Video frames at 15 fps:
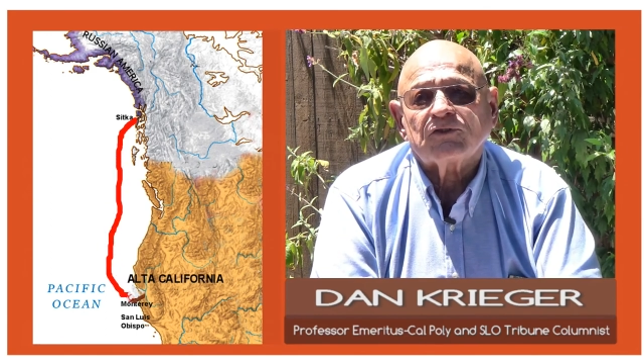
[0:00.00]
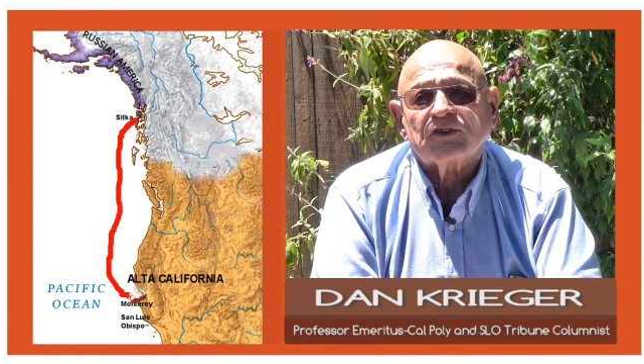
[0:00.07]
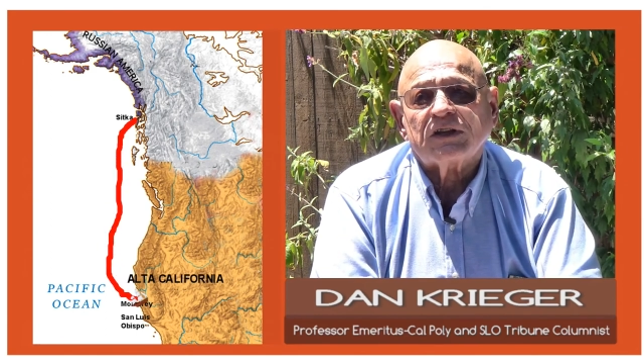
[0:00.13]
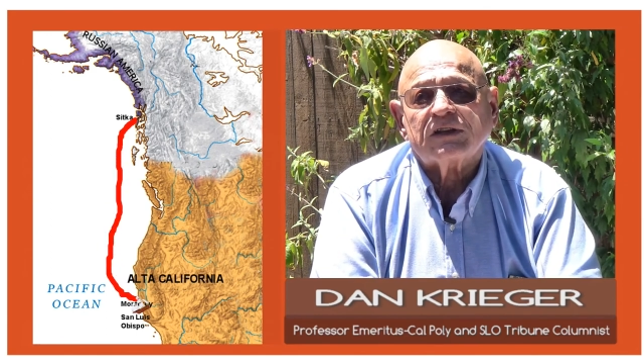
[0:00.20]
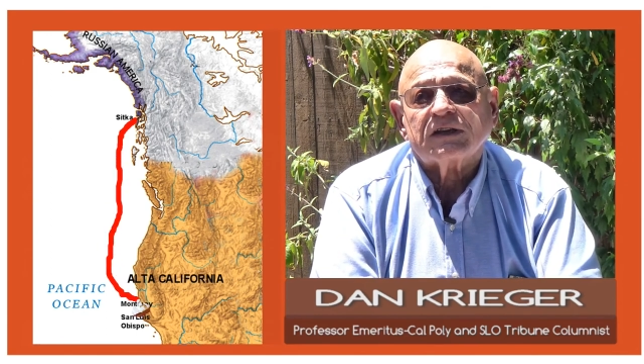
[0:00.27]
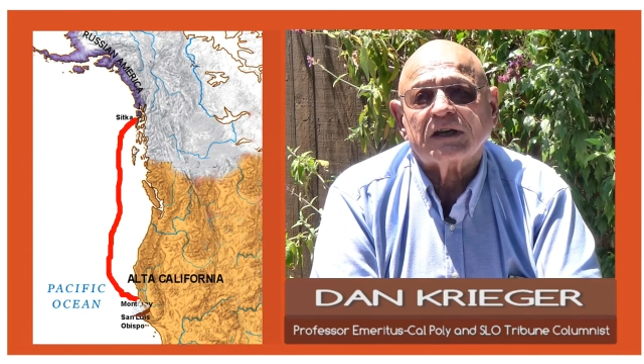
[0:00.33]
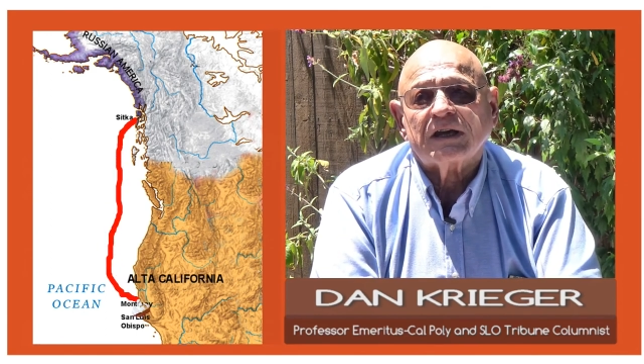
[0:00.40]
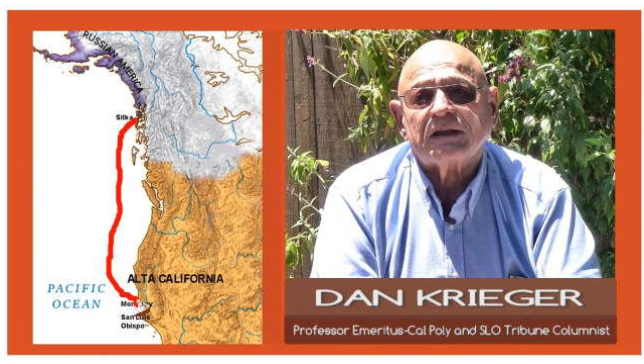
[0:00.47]

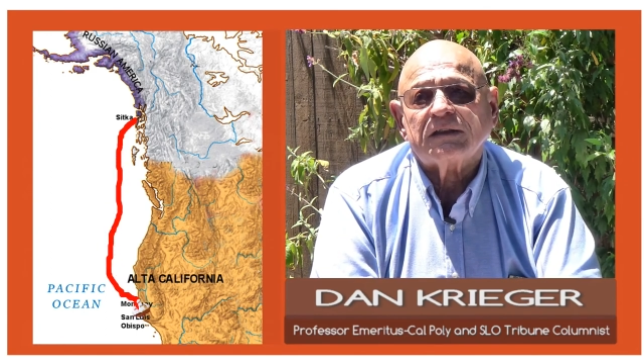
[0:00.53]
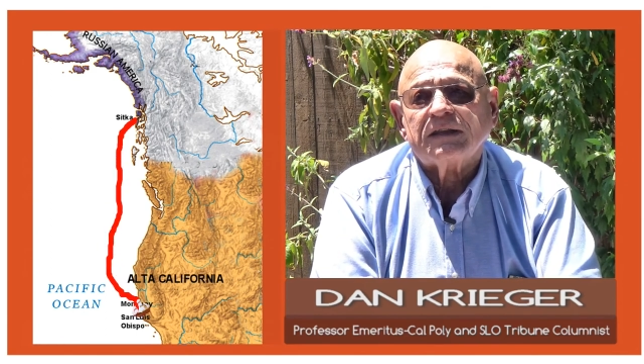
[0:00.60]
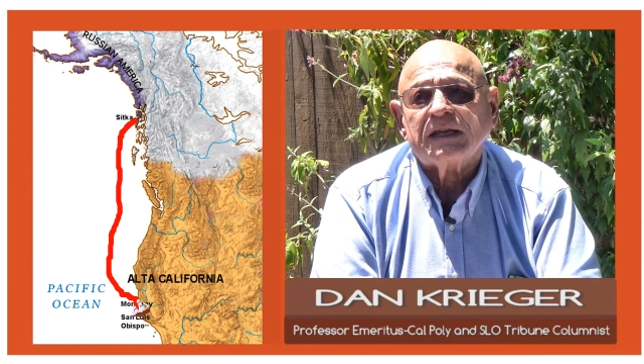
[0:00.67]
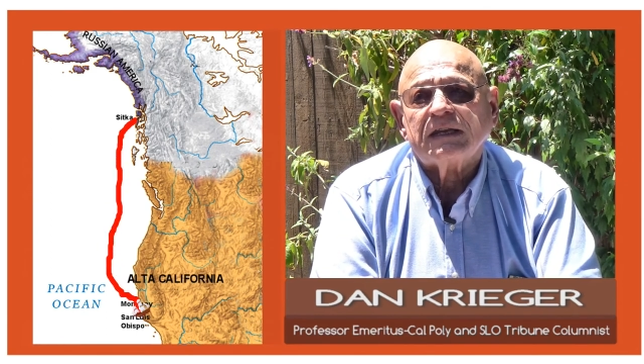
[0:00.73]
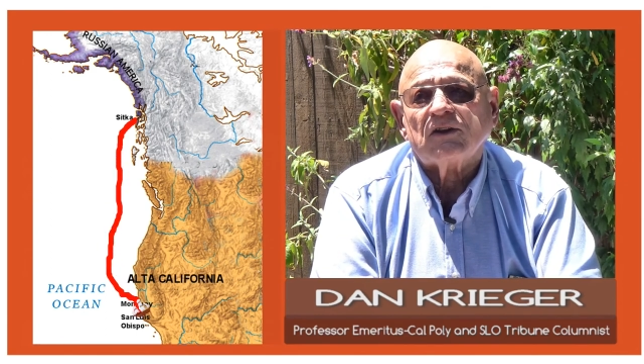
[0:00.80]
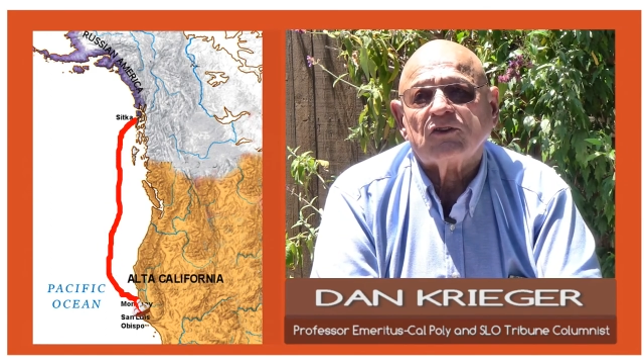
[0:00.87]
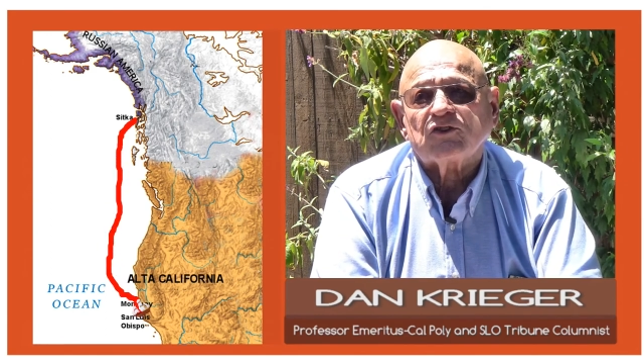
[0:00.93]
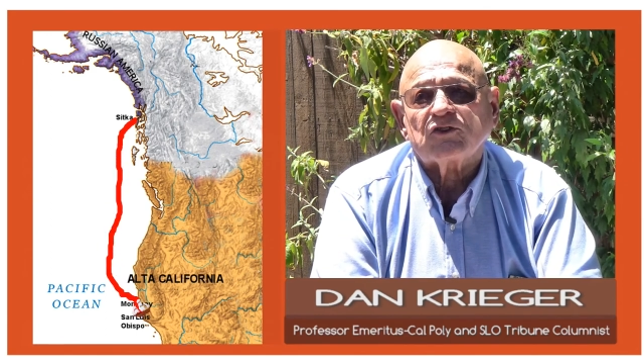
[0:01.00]
Sitka
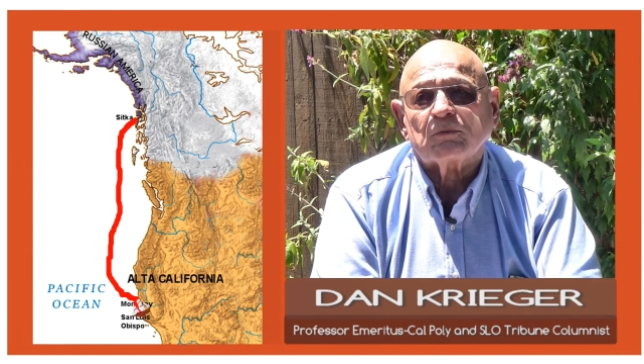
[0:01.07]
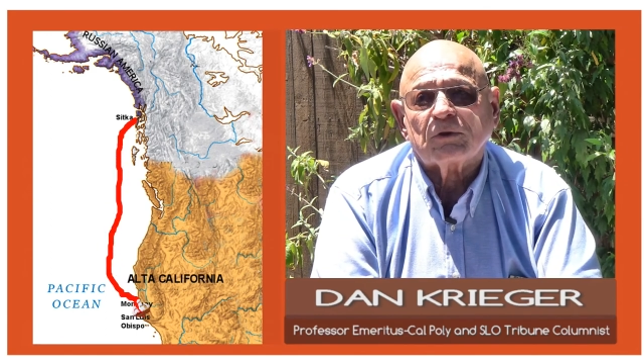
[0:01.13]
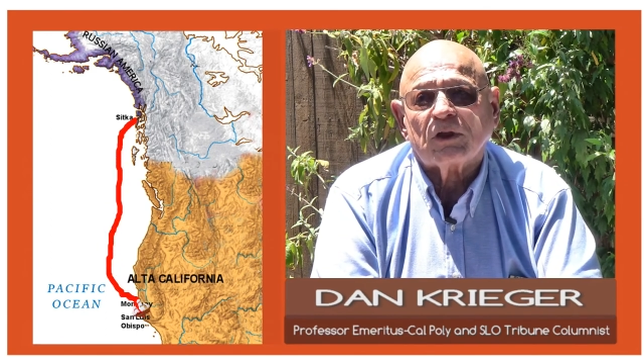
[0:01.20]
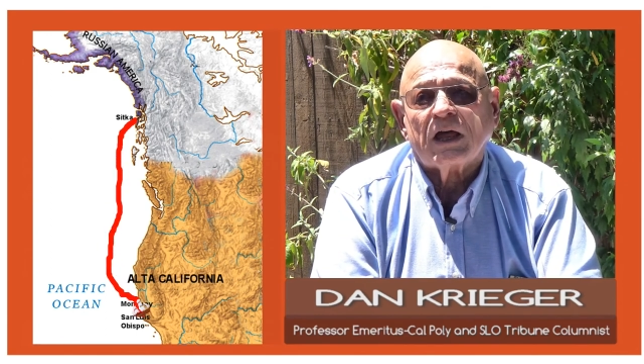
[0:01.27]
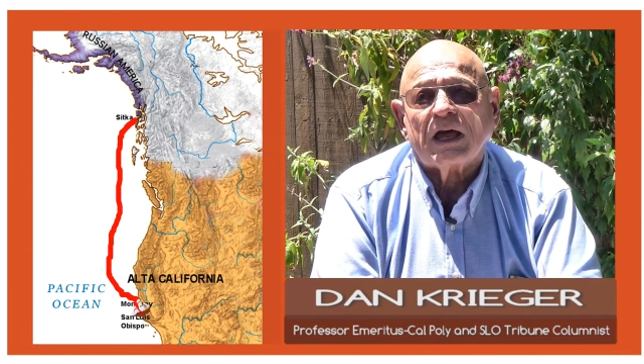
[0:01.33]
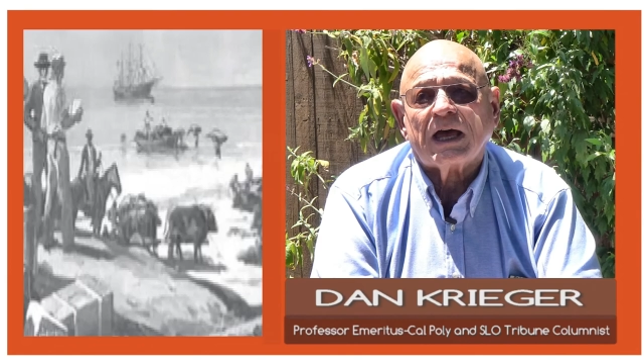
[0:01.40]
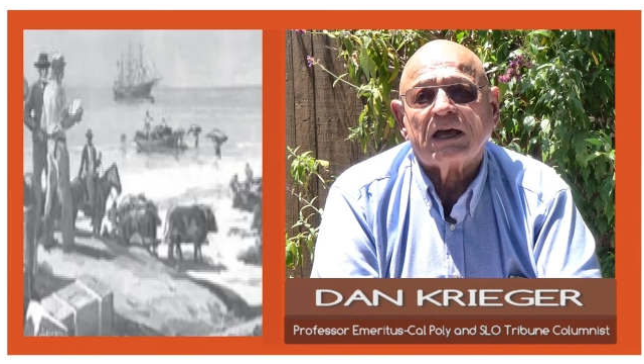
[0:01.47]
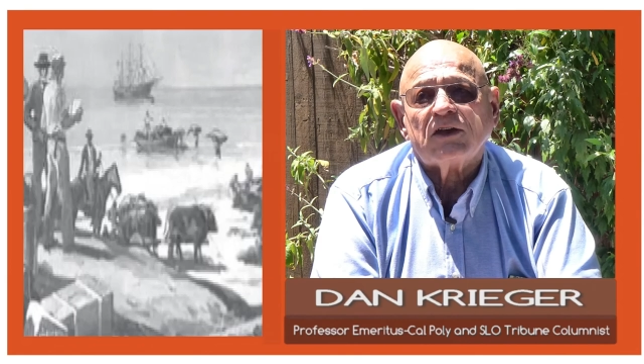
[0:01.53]
needed
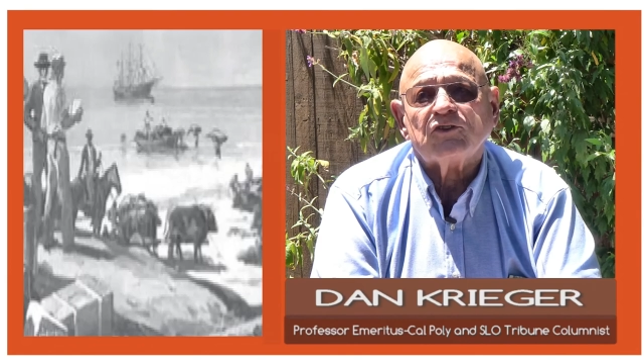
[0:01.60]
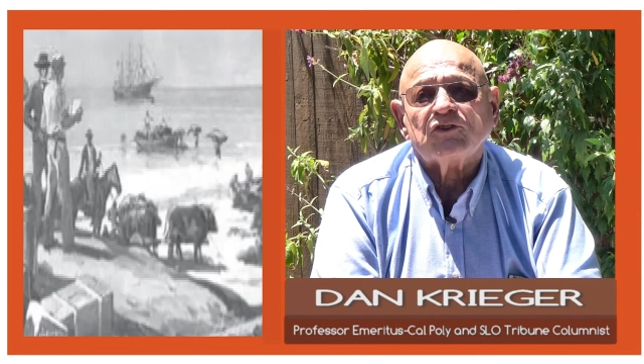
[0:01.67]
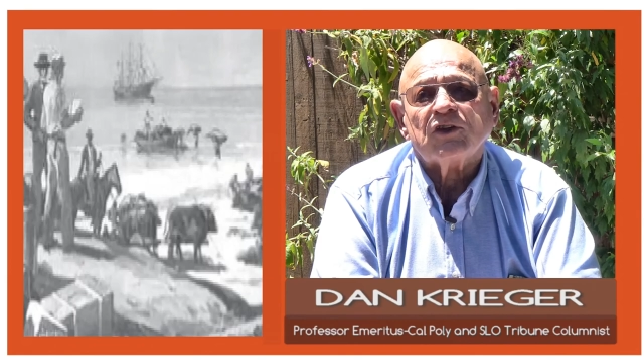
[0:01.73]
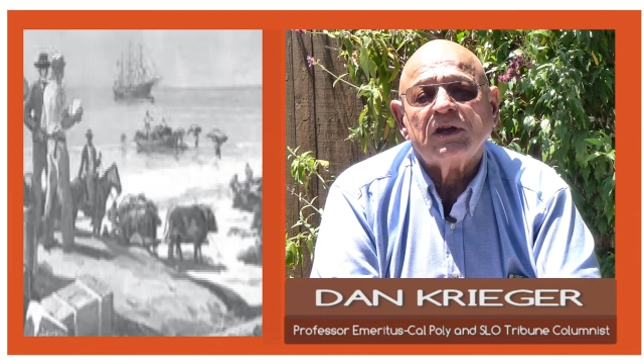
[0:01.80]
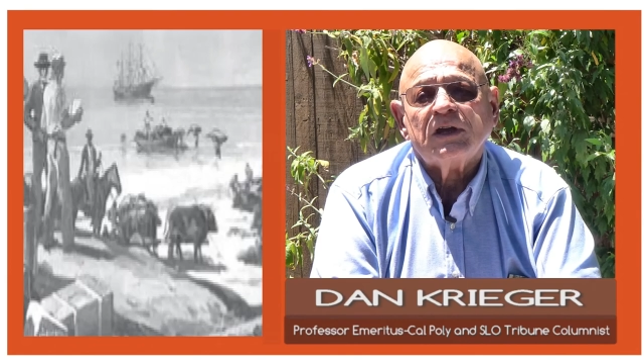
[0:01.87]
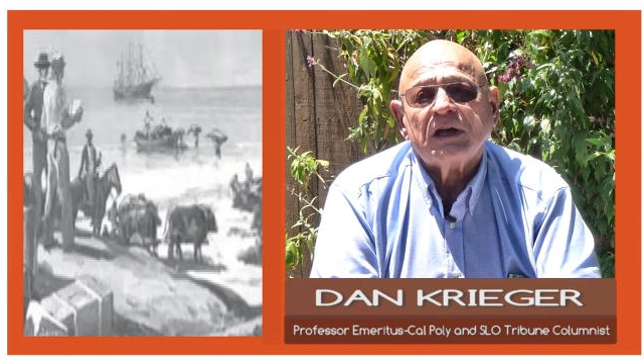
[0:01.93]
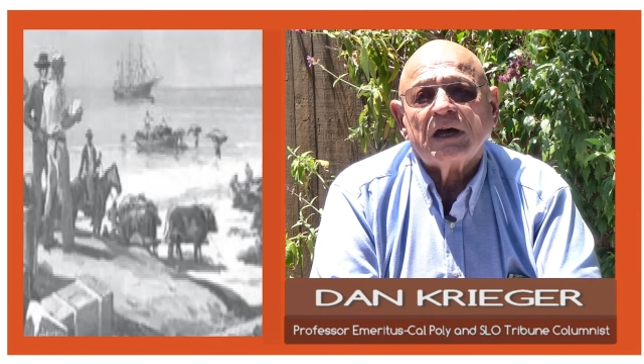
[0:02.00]
supplies,